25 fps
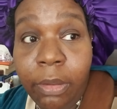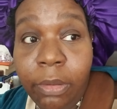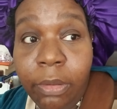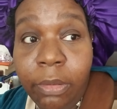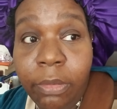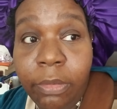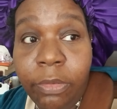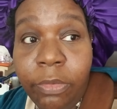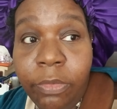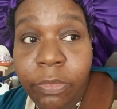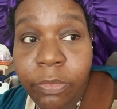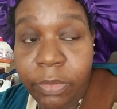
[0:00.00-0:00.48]

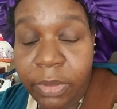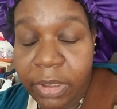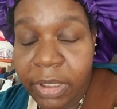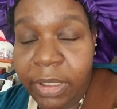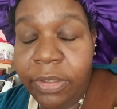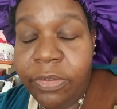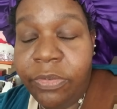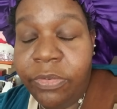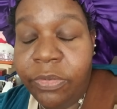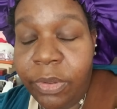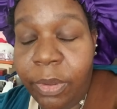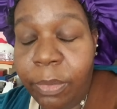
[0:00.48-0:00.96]
you
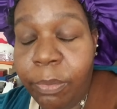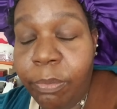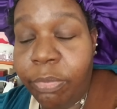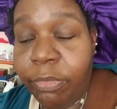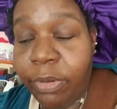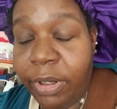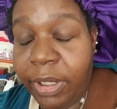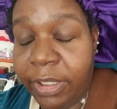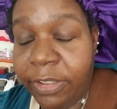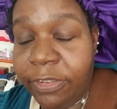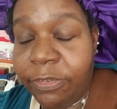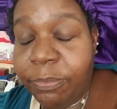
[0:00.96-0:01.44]
need to
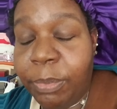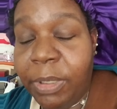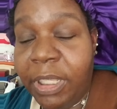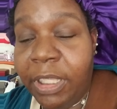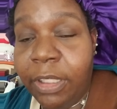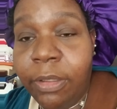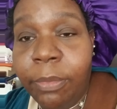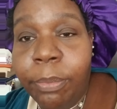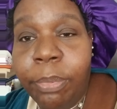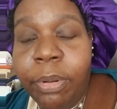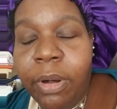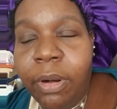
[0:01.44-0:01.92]
embrace
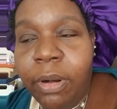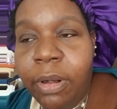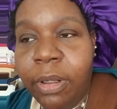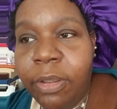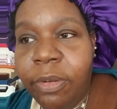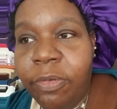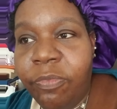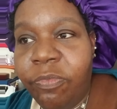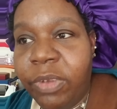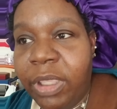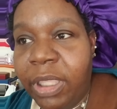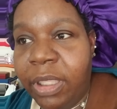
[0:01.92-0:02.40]
being a part
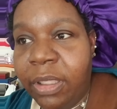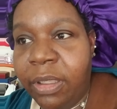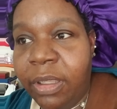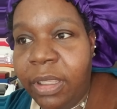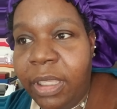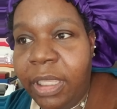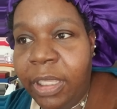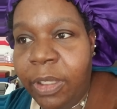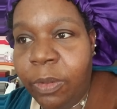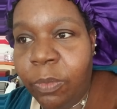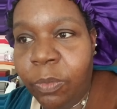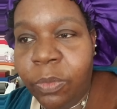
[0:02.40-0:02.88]
of an
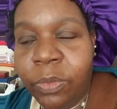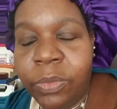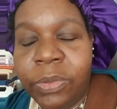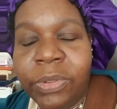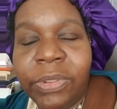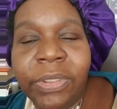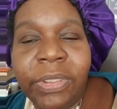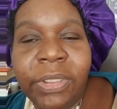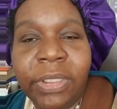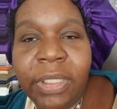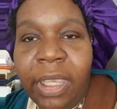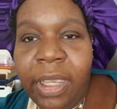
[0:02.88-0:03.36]
equal
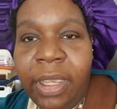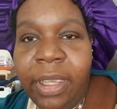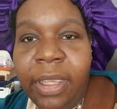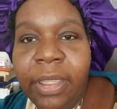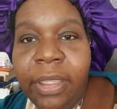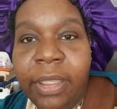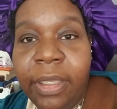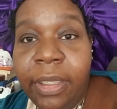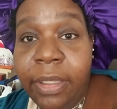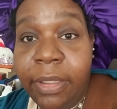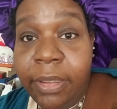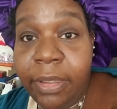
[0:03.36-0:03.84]

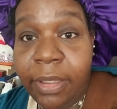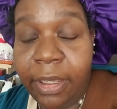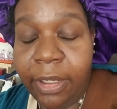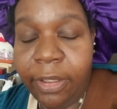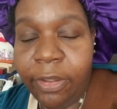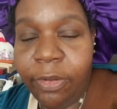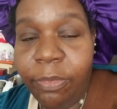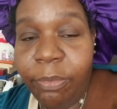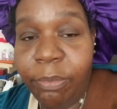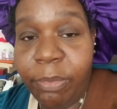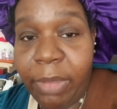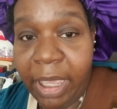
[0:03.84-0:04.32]
society, that
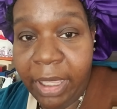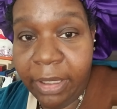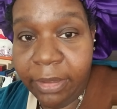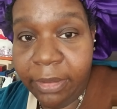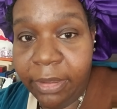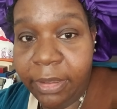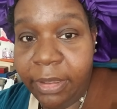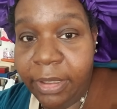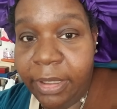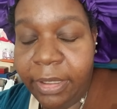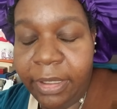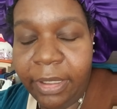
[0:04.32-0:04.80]

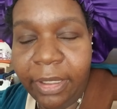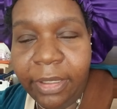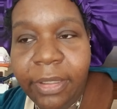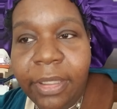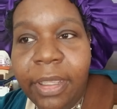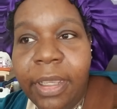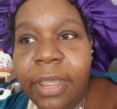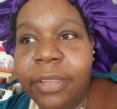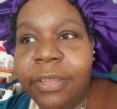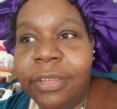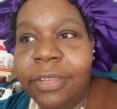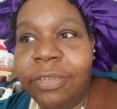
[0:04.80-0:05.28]
humanity
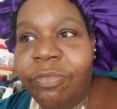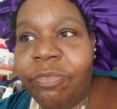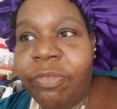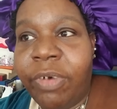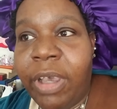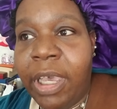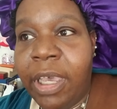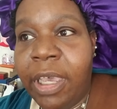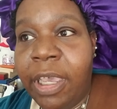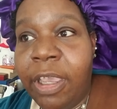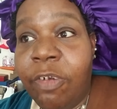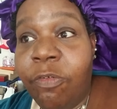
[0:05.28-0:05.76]
cannot
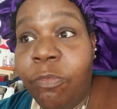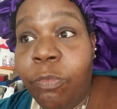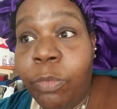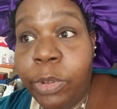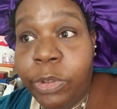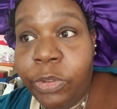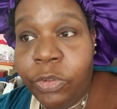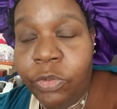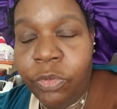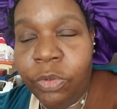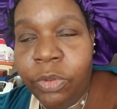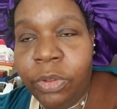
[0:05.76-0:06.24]
survive
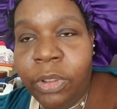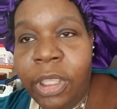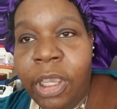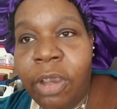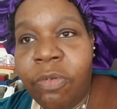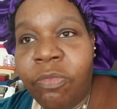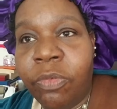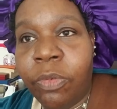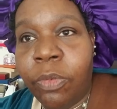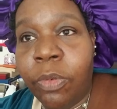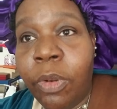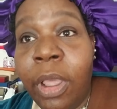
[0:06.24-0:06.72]
with your
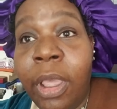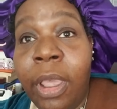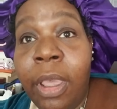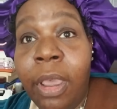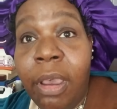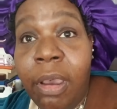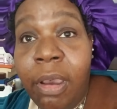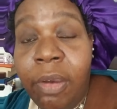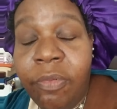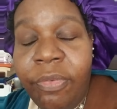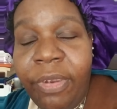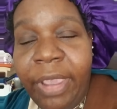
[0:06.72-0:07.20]
level
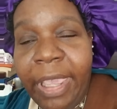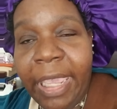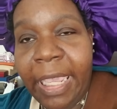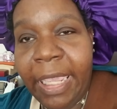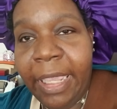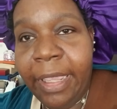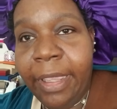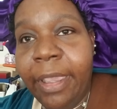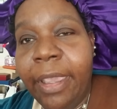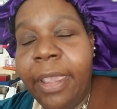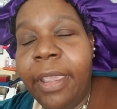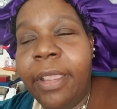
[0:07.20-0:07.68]
of
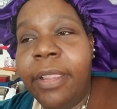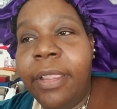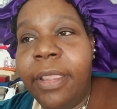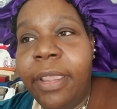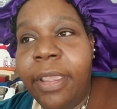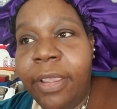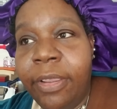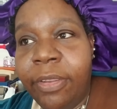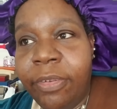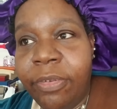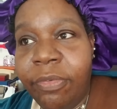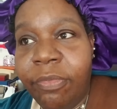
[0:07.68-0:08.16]
hate and
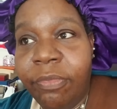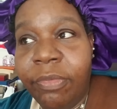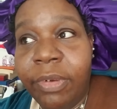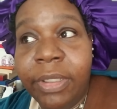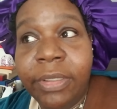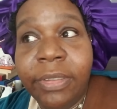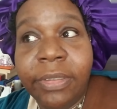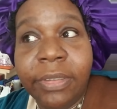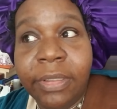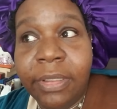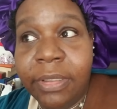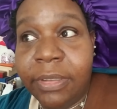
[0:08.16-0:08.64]

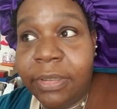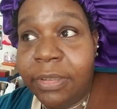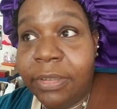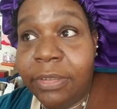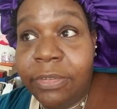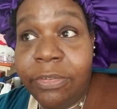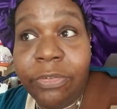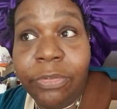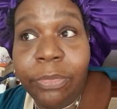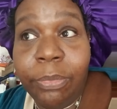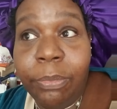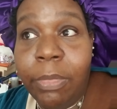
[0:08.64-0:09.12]
ignorance. This
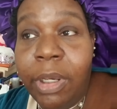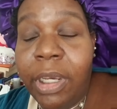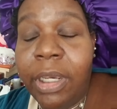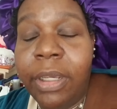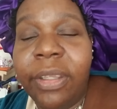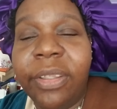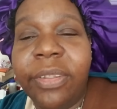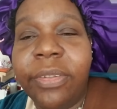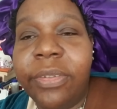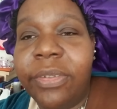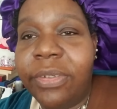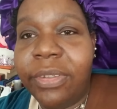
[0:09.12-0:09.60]
is too
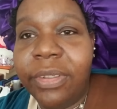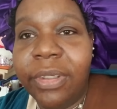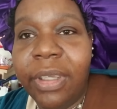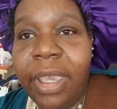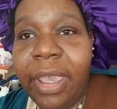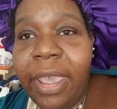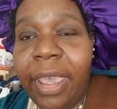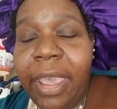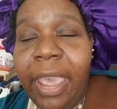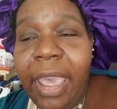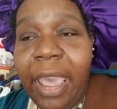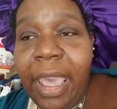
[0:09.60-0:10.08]
much.
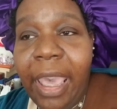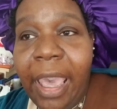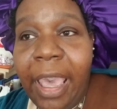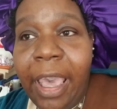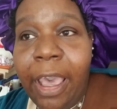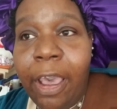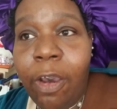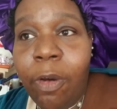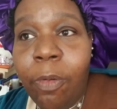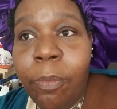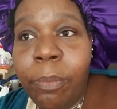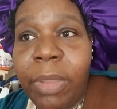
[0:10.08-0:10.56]

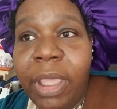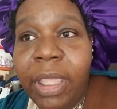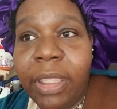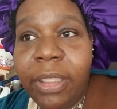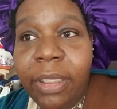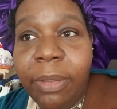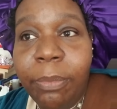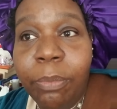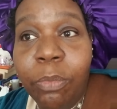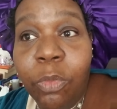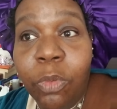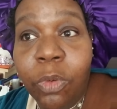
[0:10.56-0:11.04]
How
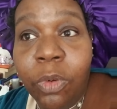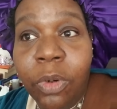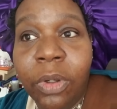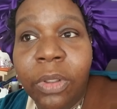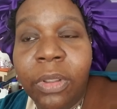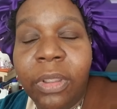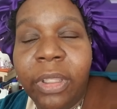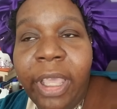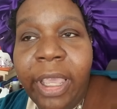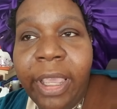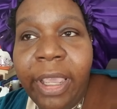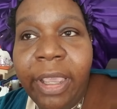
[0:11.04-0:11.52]
many
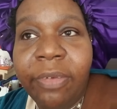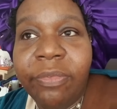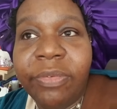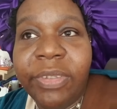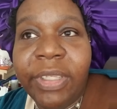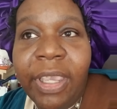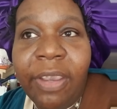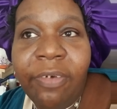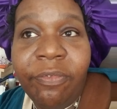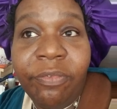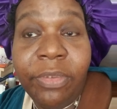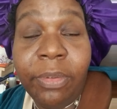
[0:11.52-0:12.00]
more lives
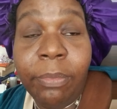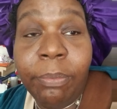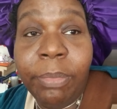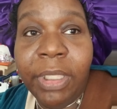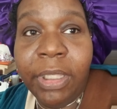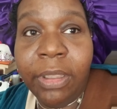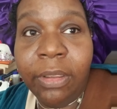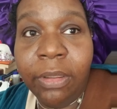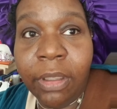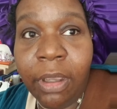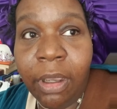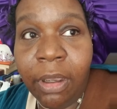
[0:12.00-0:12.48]
have to
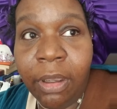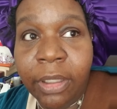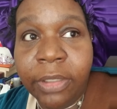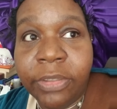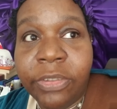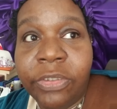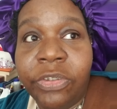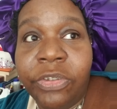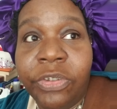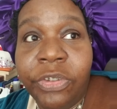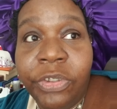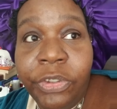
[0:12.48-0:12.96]
be
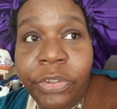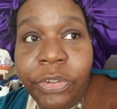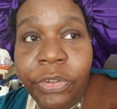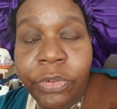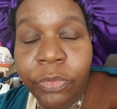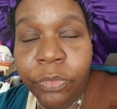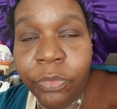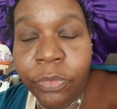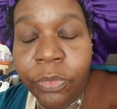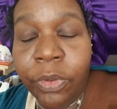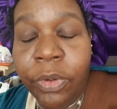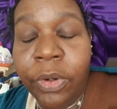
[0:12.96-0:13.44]
lost to
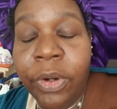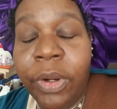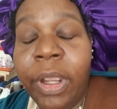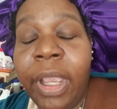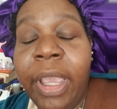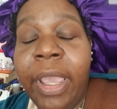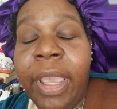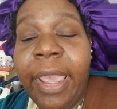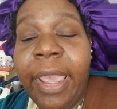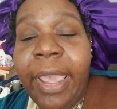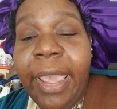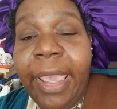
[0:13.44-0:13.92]
your
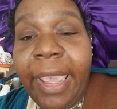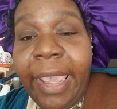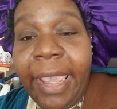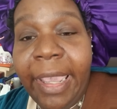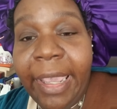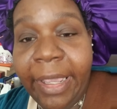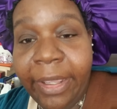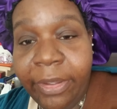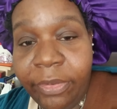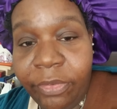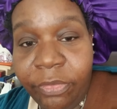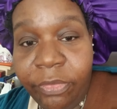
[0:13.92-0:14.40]

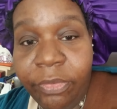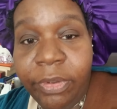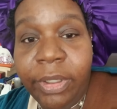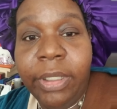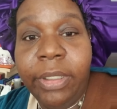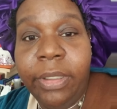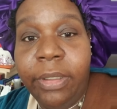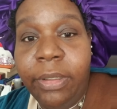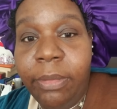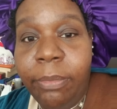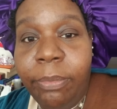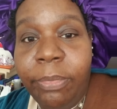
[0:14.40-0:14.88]

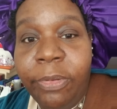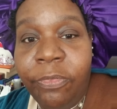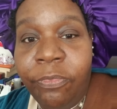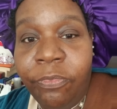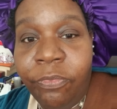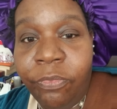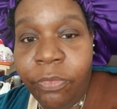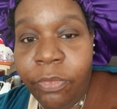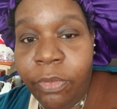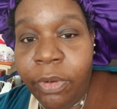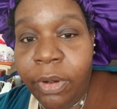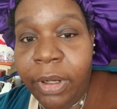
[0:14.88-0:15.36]
hatred
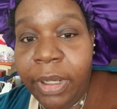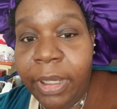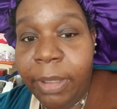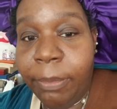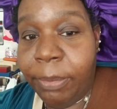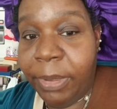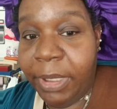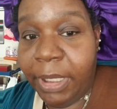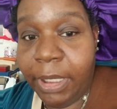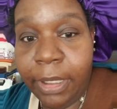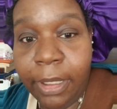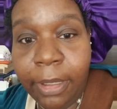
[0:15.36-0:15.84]
before
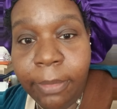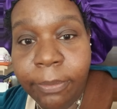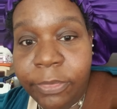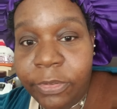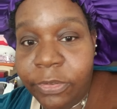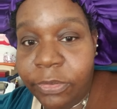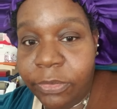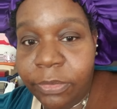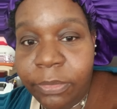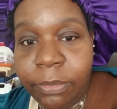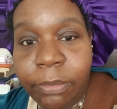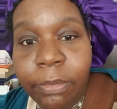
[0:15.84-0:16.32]
it
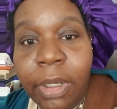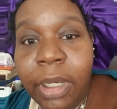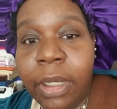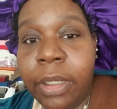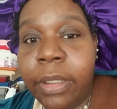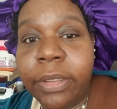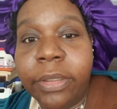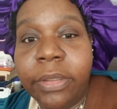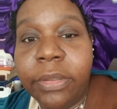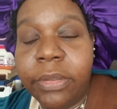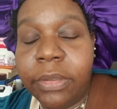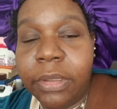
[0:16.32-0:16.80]
becomes too
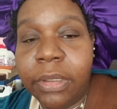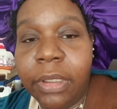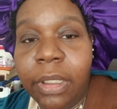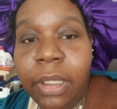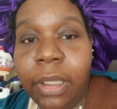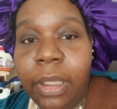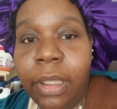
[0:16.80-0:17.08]
much?